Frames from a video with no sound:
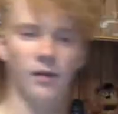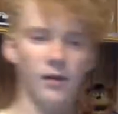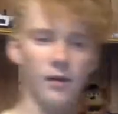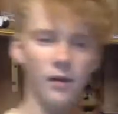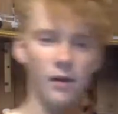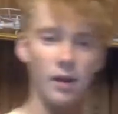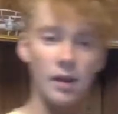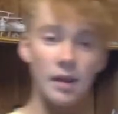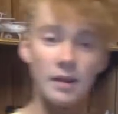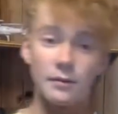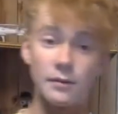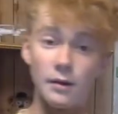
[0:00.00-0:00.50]

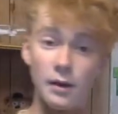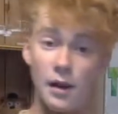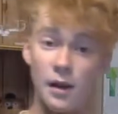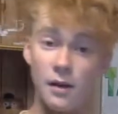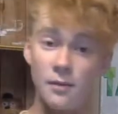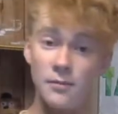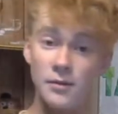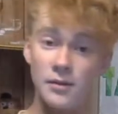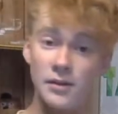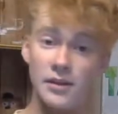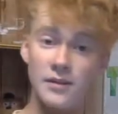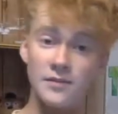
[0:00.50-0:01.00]
Anyway, I'm
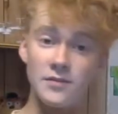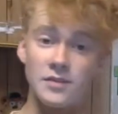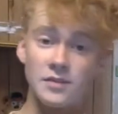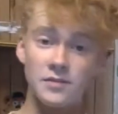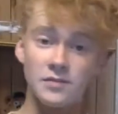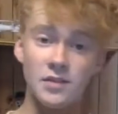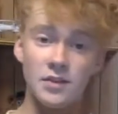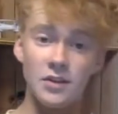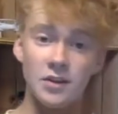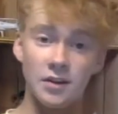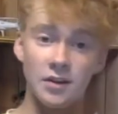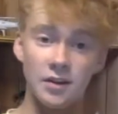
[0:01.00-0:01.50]
gonna leave this
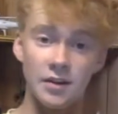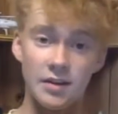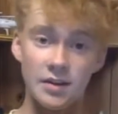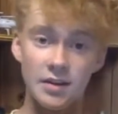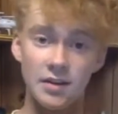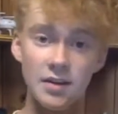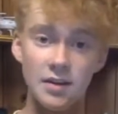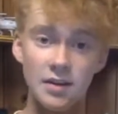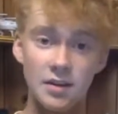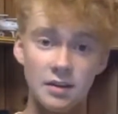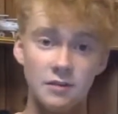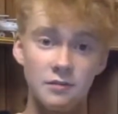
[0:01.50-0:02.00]
video here.
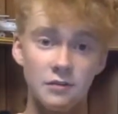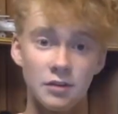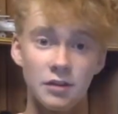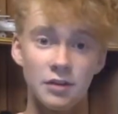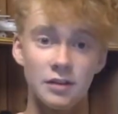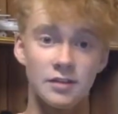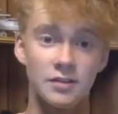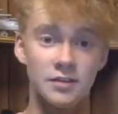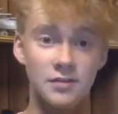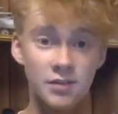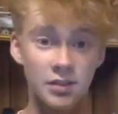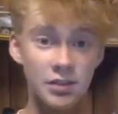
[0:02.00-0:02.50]
If you like
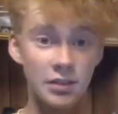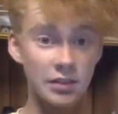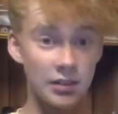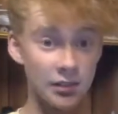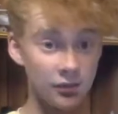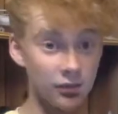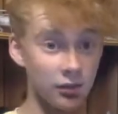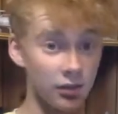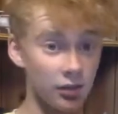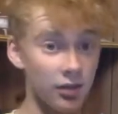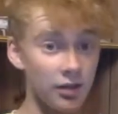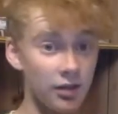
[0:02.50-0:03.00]
this video, leave
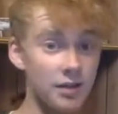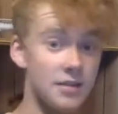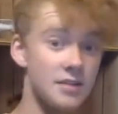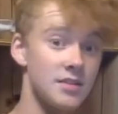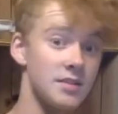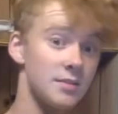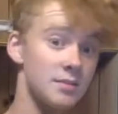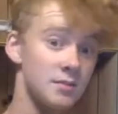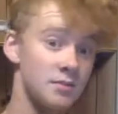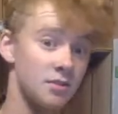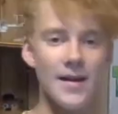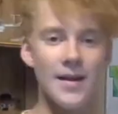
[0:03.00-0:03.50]
a like,
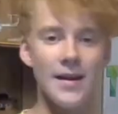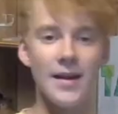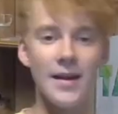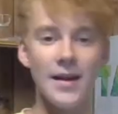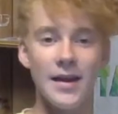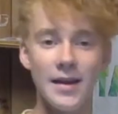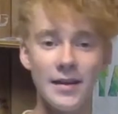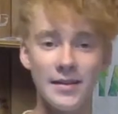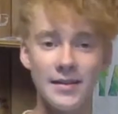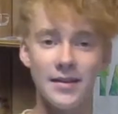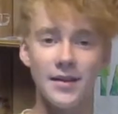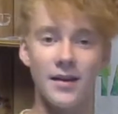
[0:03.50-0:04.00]
subscribe,
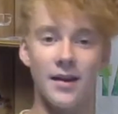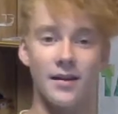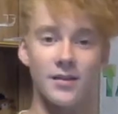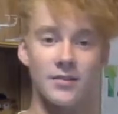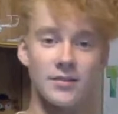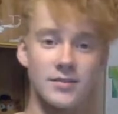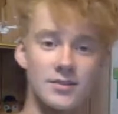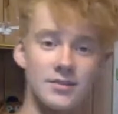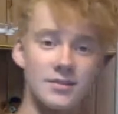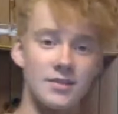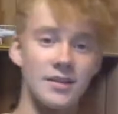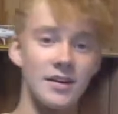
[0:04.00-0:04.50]
and yeah, I'll
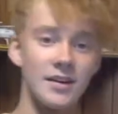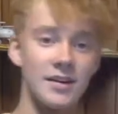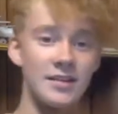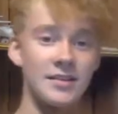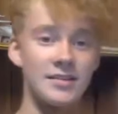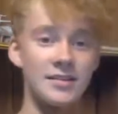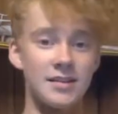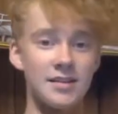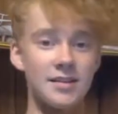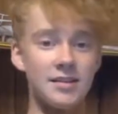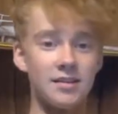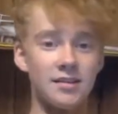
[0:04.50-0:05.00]
see you guys
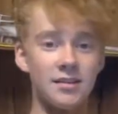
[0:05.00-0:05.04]
in another